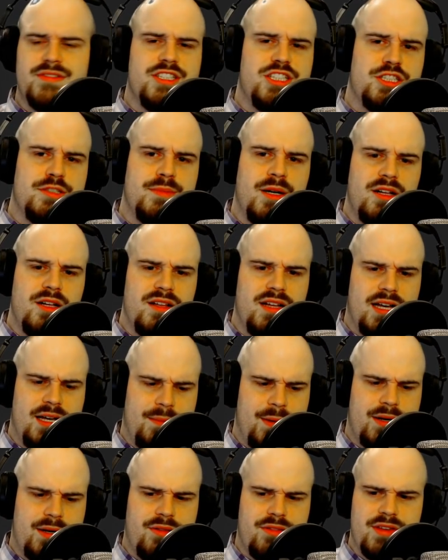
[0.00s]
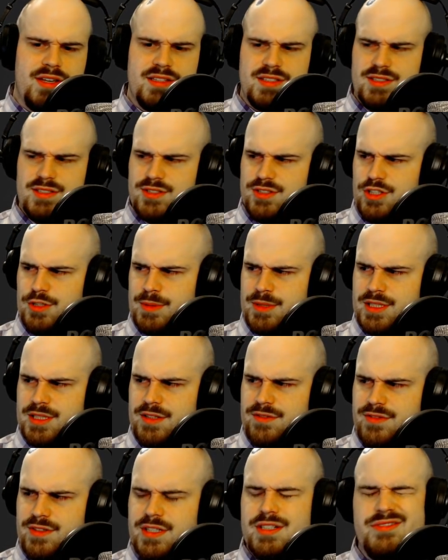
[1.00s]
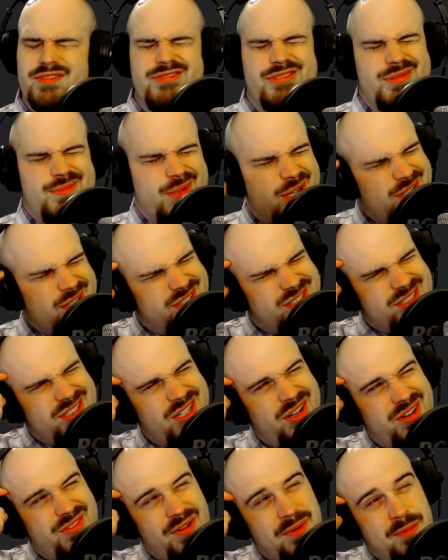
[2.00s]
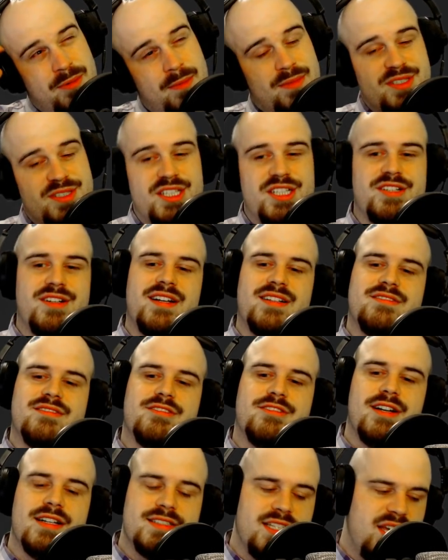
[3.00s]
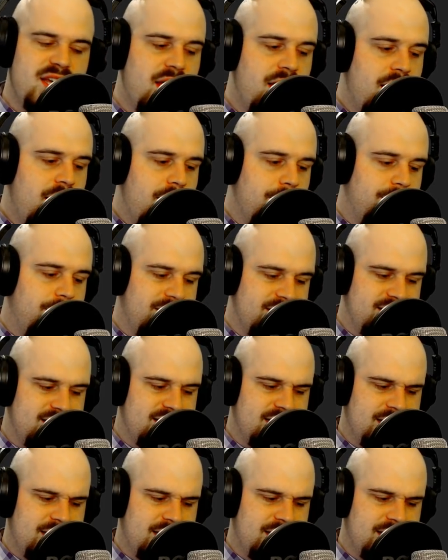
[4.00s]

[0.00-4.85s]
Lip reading: small. I don't think it's like super different from Hearthstone, if I'm remembering correctly, but